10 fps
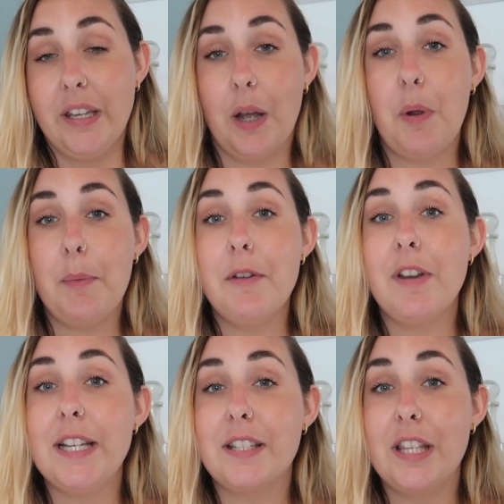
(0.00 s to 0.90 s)
Now when we
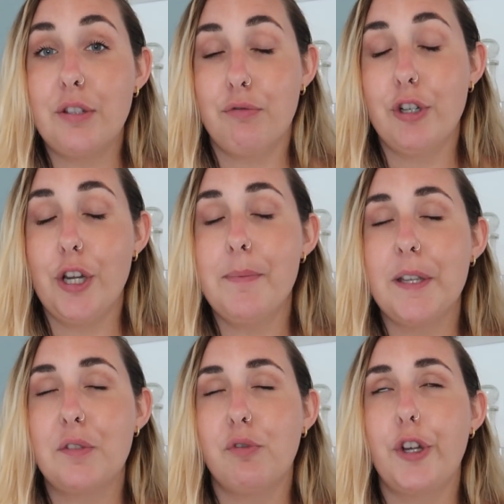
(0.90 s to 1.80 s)
reached this room
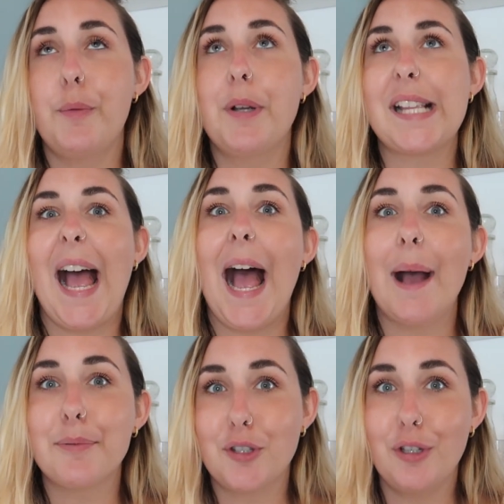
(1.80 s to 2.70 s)
was
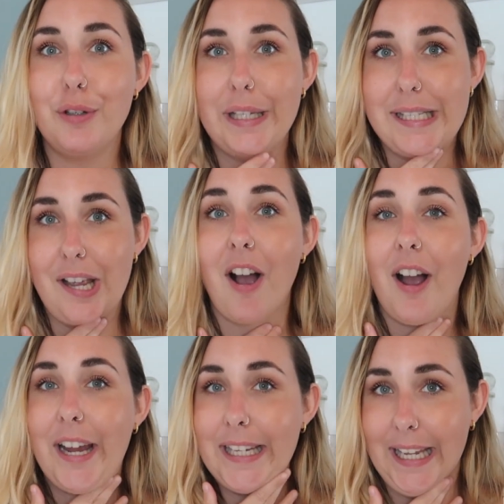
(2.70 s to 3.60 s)
absolutely
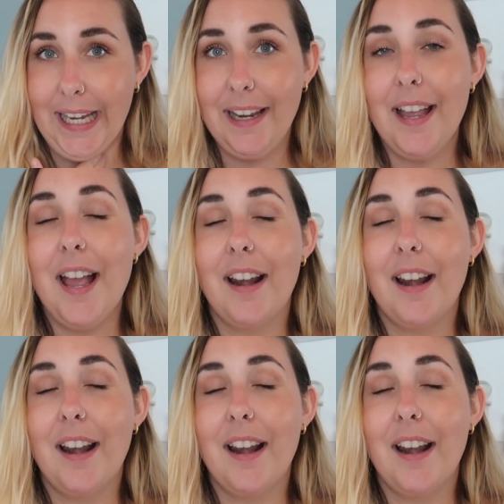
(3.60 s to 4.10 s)
tiny,